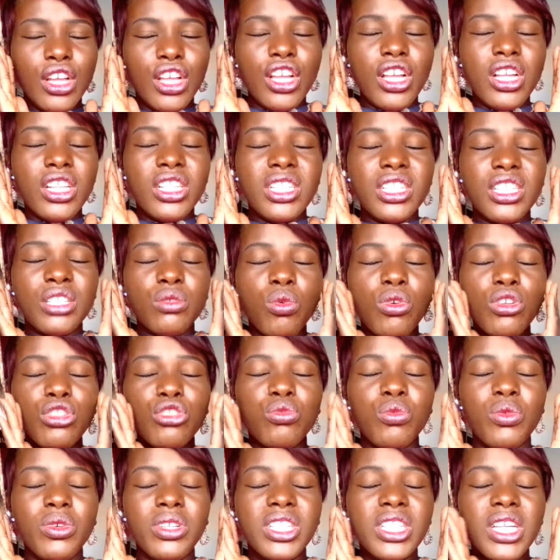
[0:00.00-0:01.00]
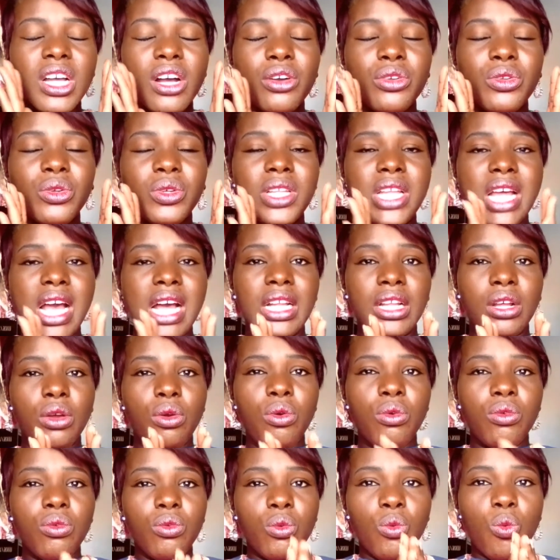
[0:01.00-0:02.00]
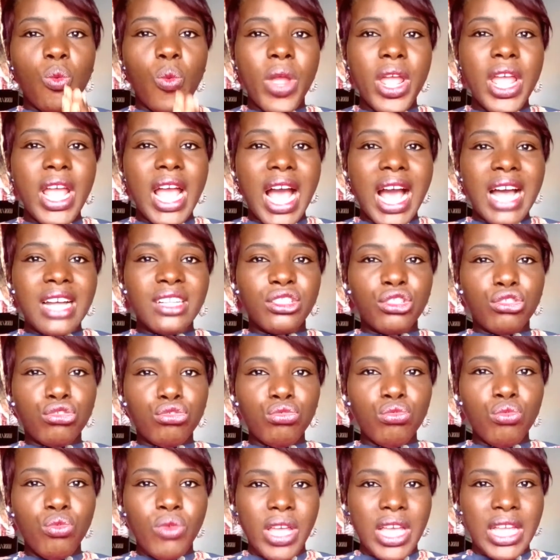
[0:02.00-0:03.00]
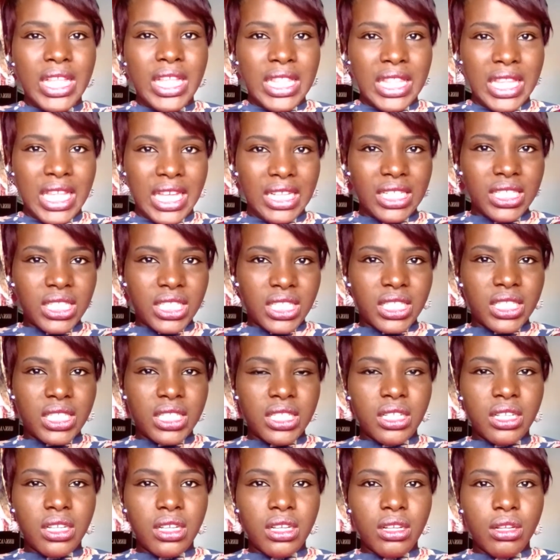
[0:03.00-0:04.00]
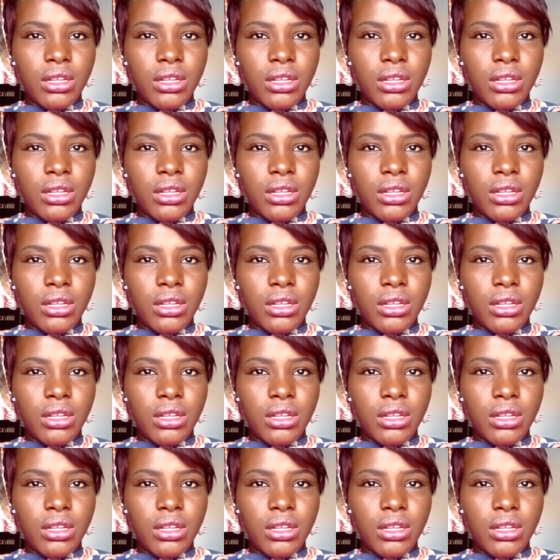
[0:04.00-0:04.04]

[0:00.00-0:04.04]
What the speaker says: it is what will tell you that we are two in this.